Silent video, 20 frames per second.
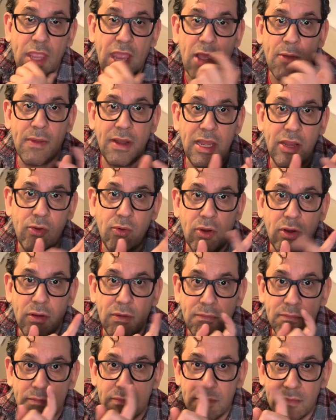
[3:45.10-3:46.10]
we have a
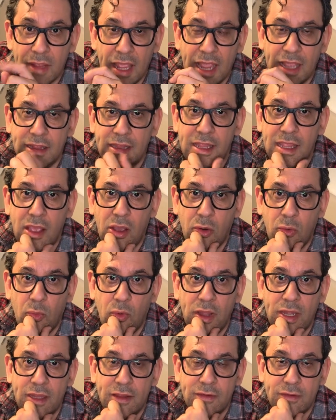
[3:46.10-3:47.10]
little idea of
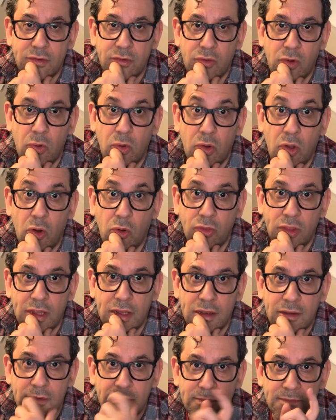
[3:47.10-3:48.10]
what is raw
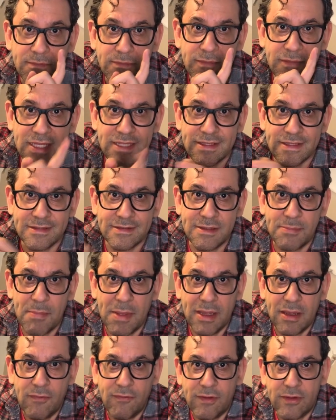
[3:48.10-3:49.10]
coding, this is the
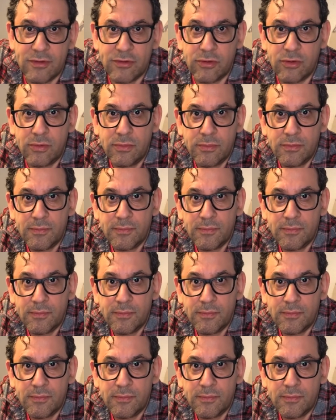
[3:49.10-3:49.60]
manifesto.